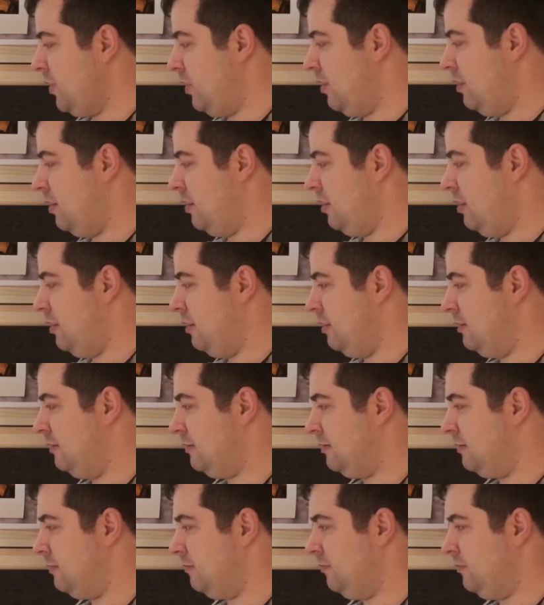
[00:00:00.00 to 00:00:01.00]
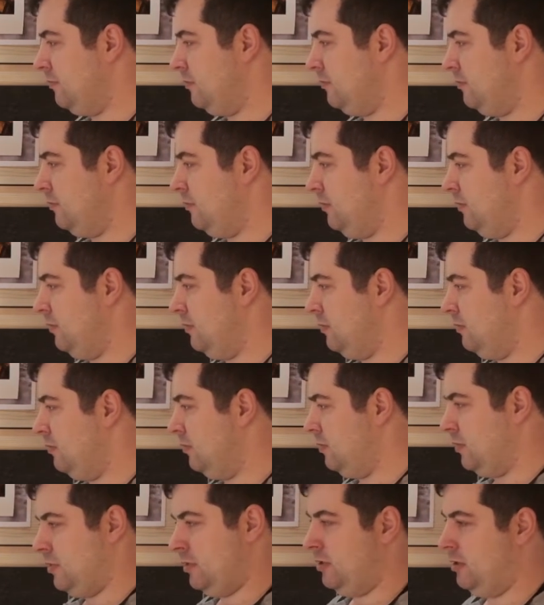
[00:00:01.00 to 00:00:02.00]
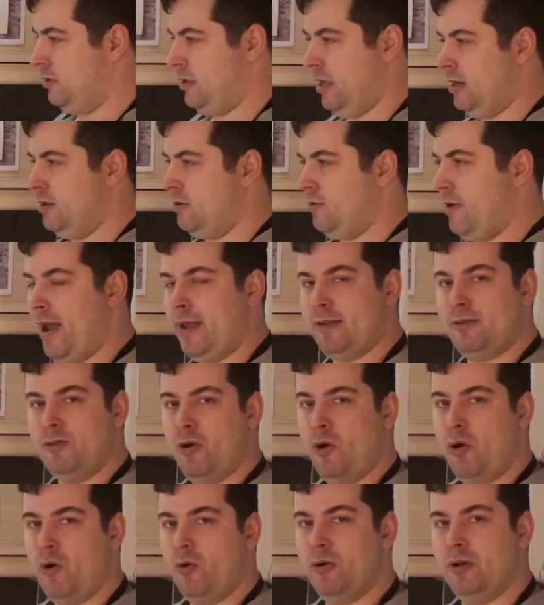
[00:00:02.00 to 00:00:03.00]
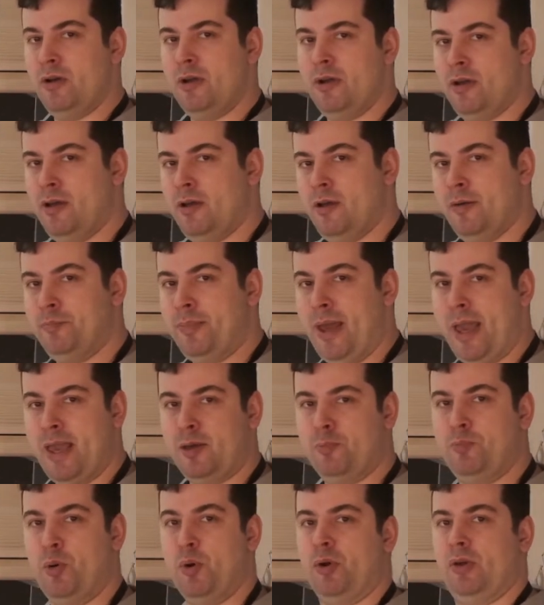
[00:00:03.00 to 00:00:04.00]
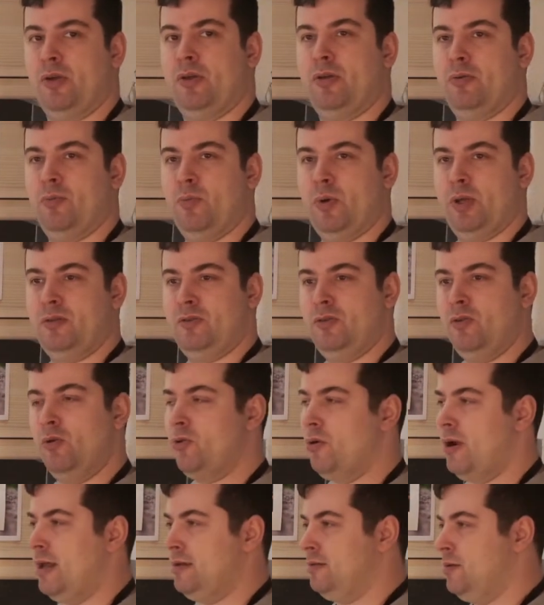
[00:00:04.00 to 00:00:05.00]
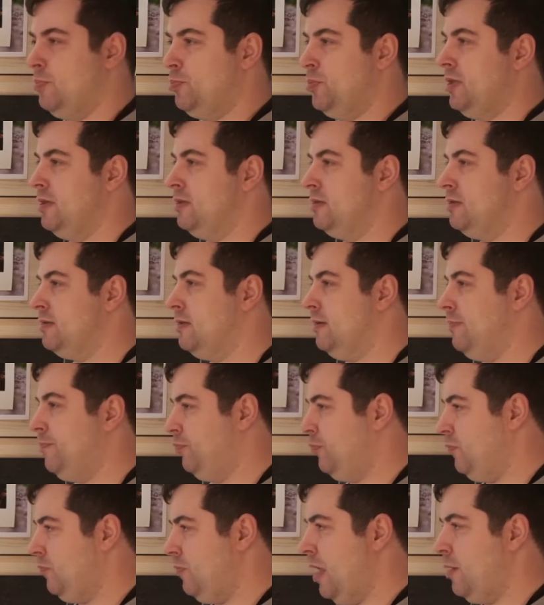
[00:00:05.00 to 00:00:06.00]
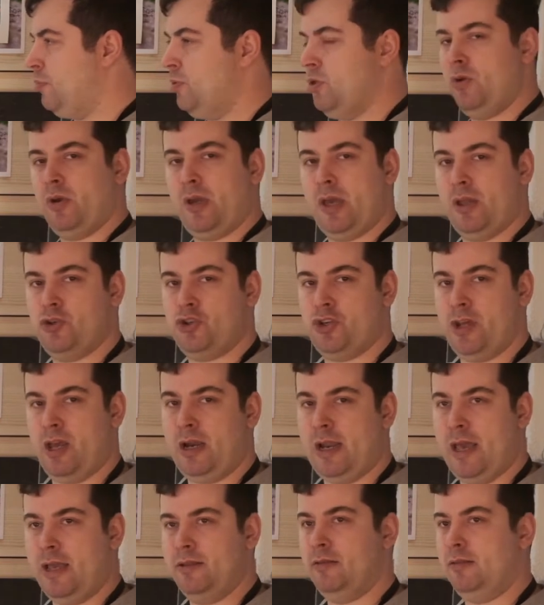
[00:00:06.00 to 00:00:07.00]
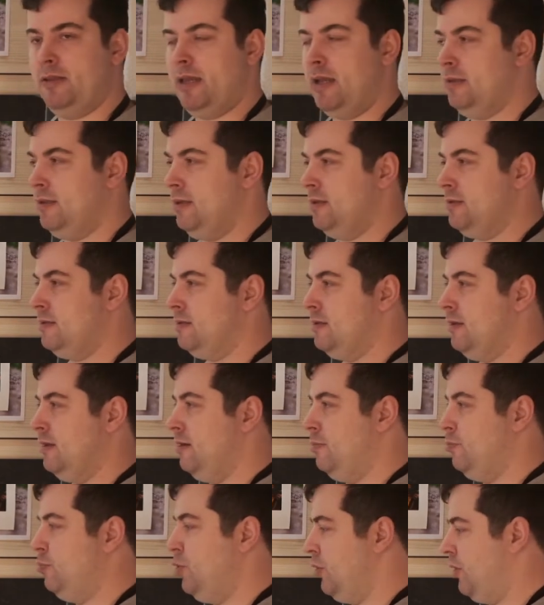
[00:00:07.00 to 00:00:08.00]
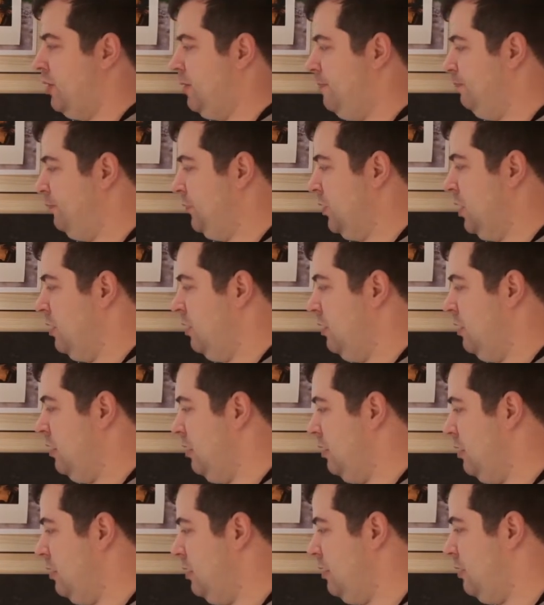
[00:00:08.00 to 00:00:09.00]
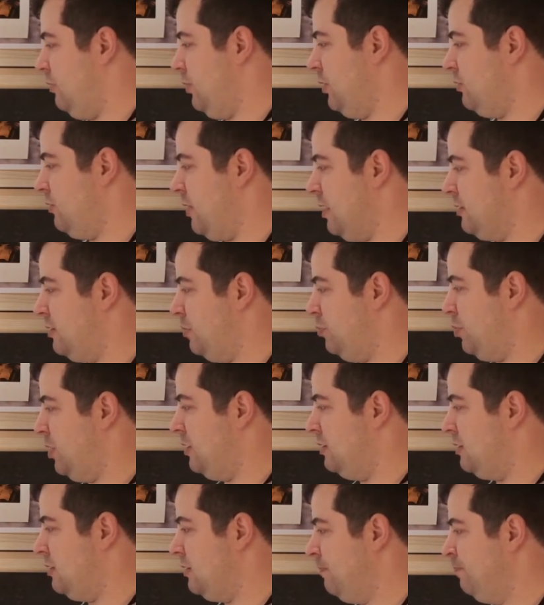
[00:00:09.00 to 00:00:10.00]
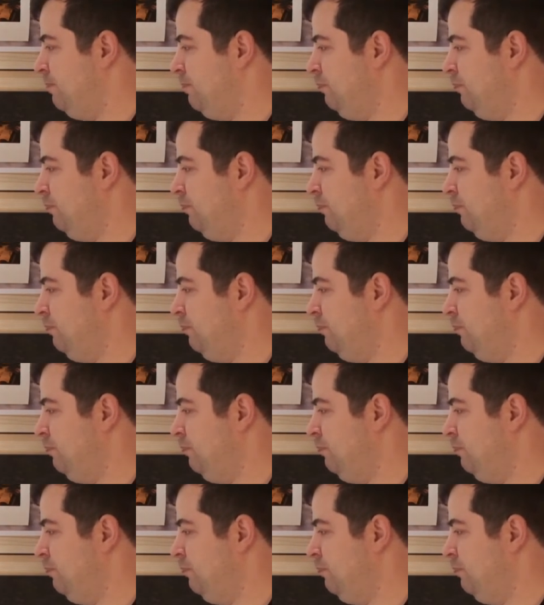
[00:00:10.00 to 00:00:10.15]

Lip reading: and then write your own bake book with your recipes. Maybe you can share later than this book. with recipes.